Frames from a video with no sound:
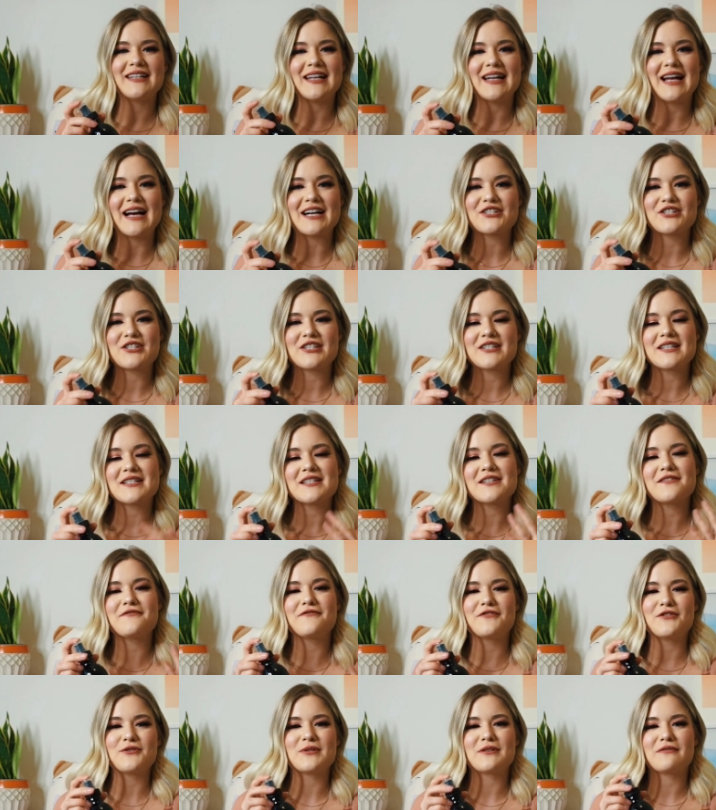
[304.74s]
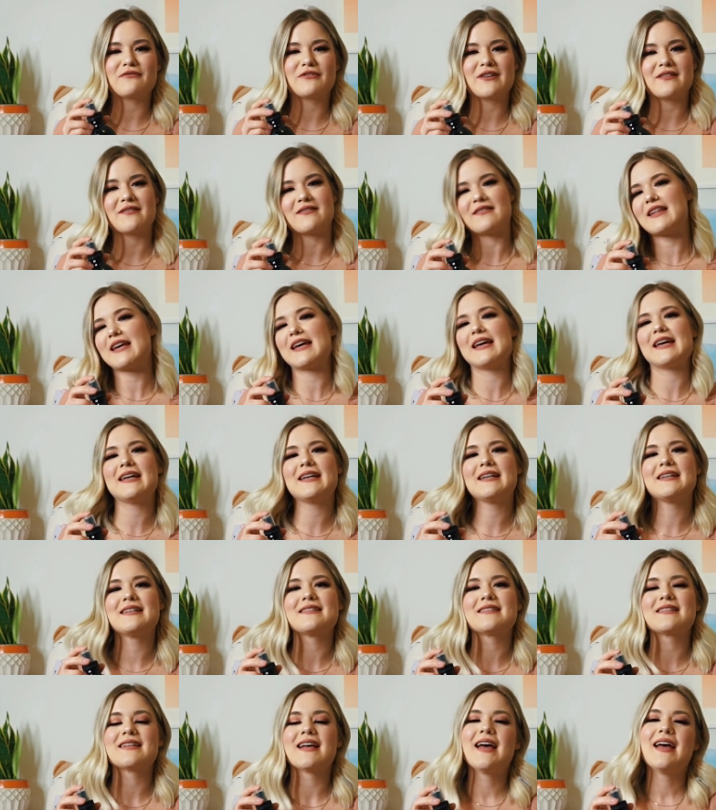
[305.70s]
It actually does a few different
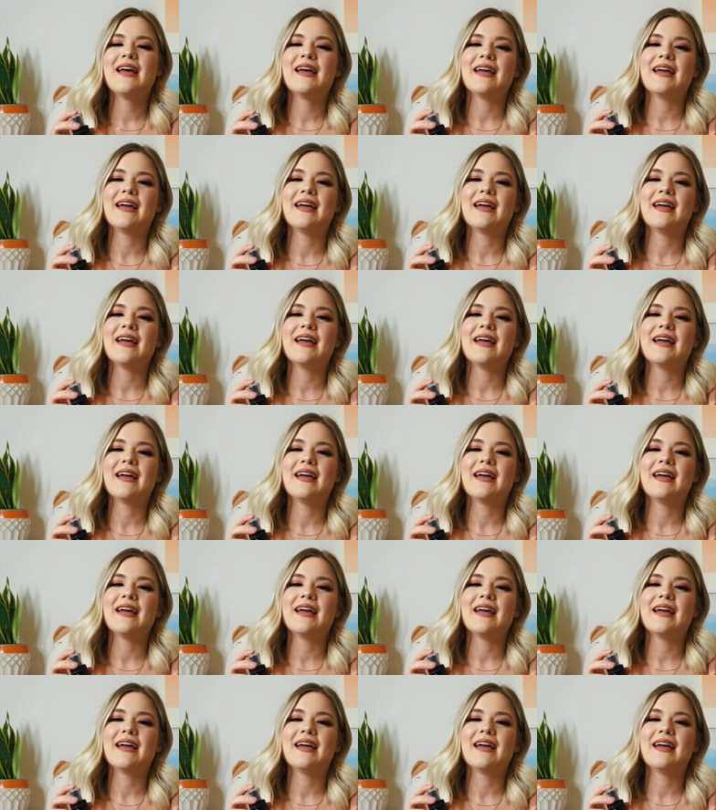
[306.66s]
things.